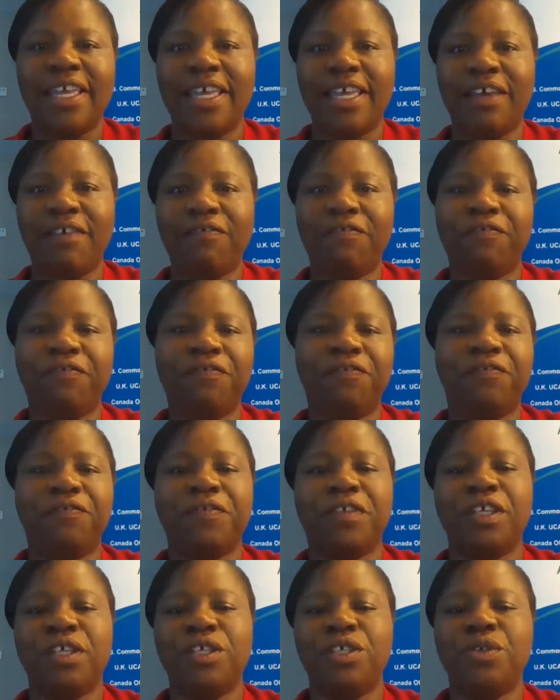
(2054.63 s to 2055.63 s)

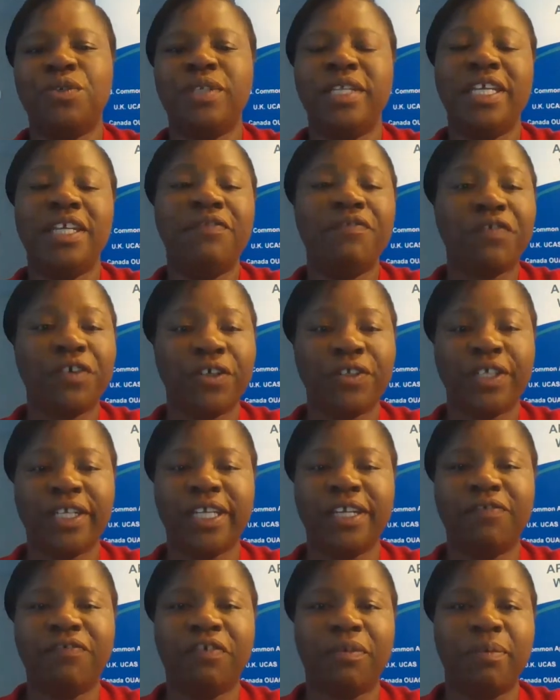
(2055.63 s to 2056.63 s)
If you need further
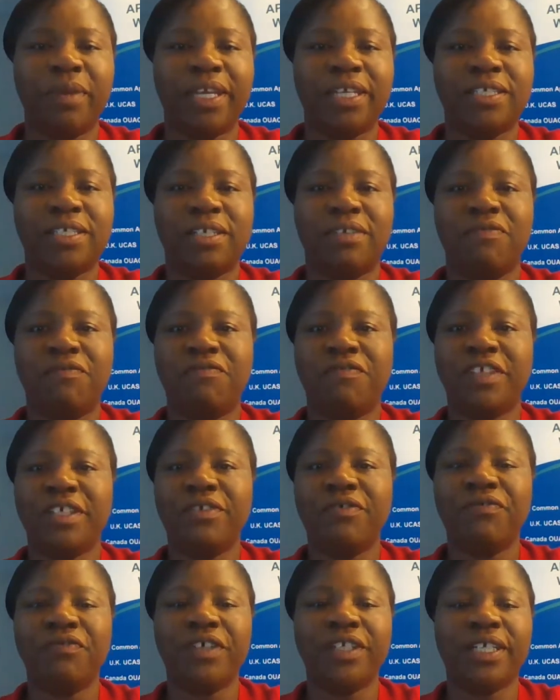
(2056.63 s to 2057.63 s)
information,
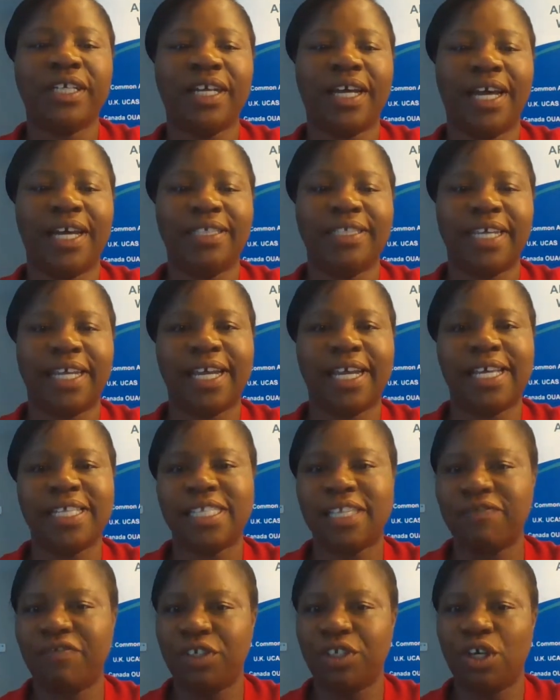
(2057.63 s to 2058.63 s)
feel free to contact
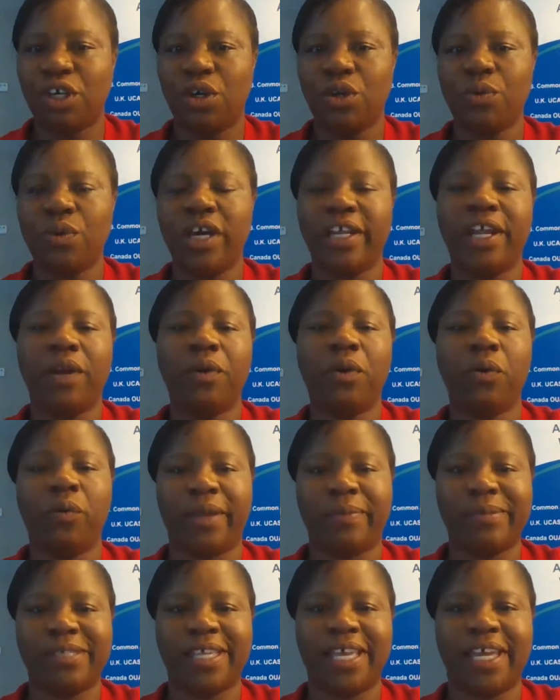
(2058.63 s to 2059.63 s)
us. If you go on our
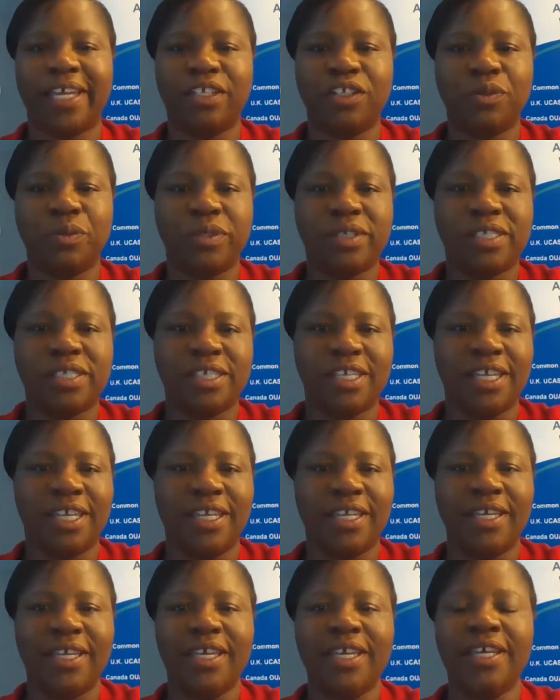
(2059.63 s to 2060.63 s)
website, you will
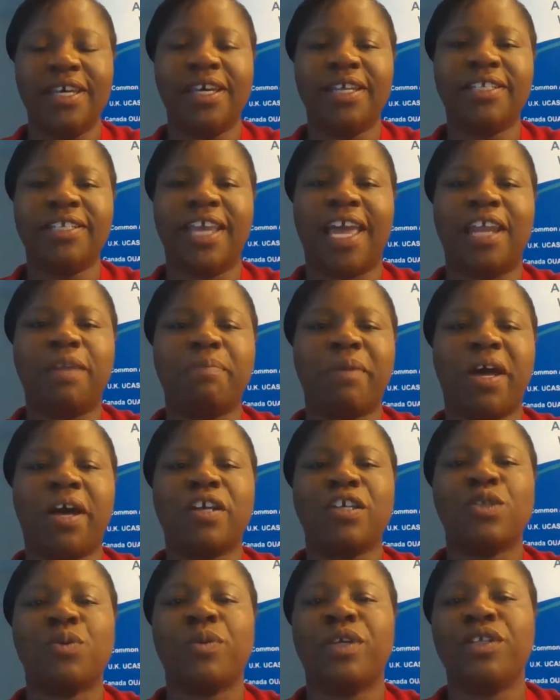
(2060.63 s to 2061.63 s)
see a chat
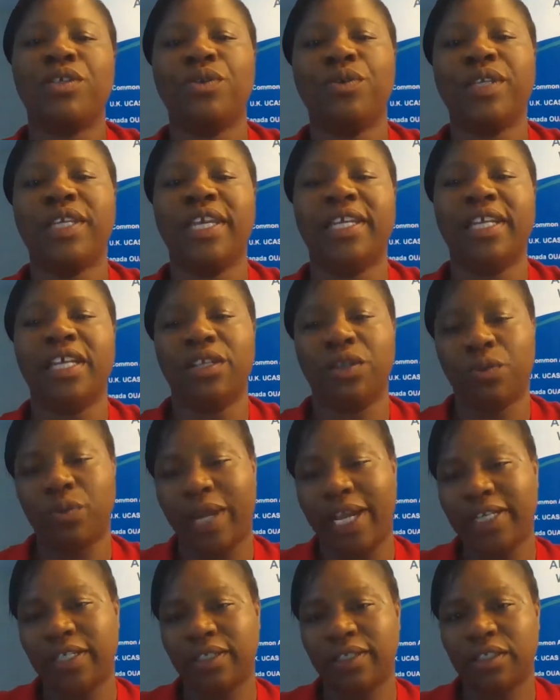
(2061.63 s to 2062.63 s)
box where you can, in
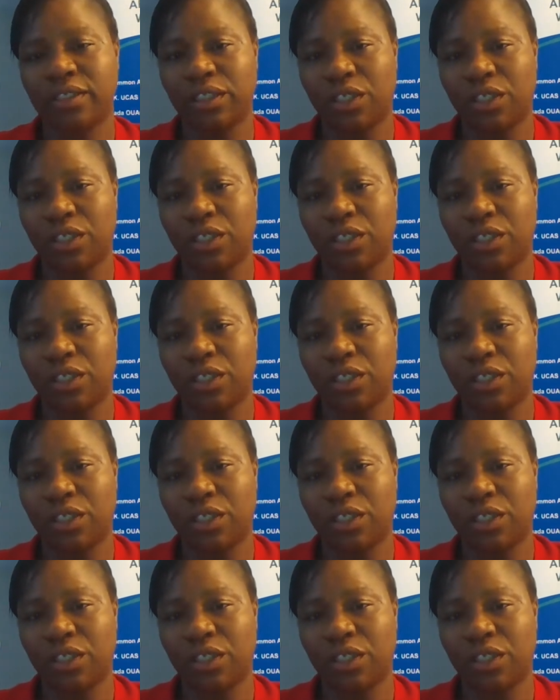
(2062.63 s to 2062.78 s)
the